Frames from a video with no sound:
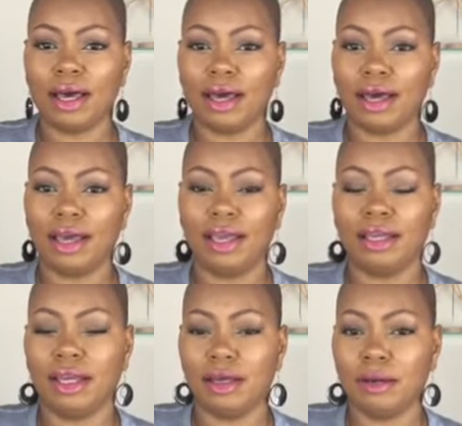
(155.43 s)

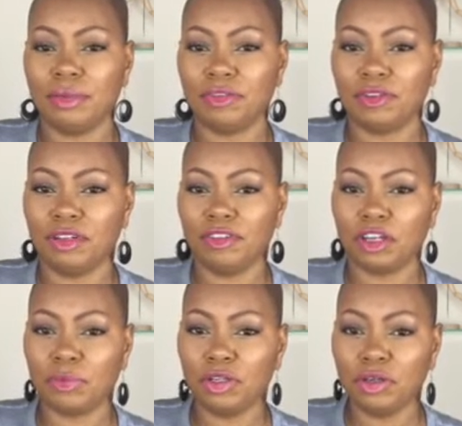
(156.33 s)
I am in front of the
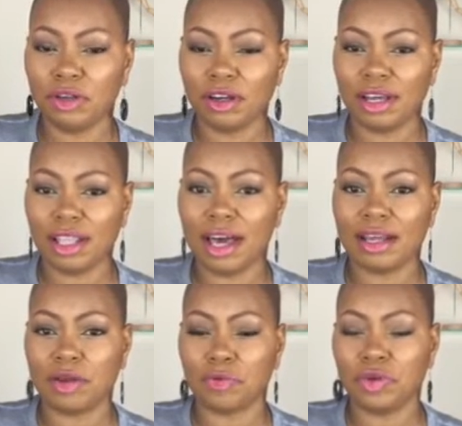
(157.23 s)
computer a
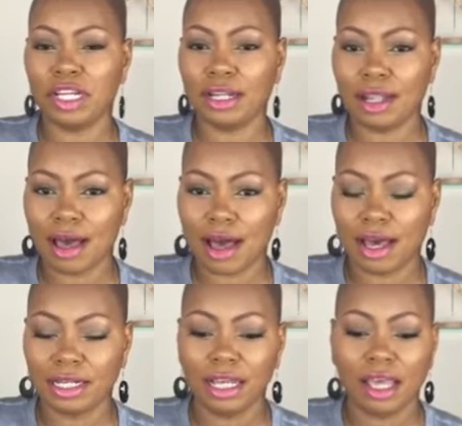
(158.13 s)
lot, I read a
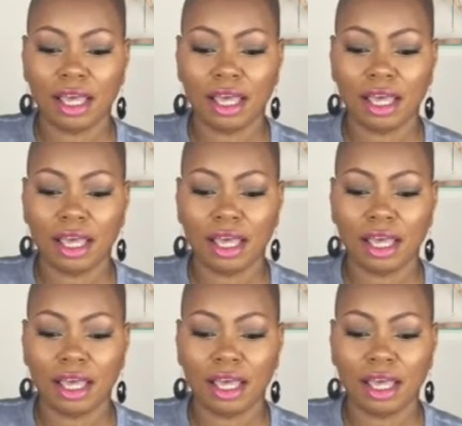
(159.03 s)
lot,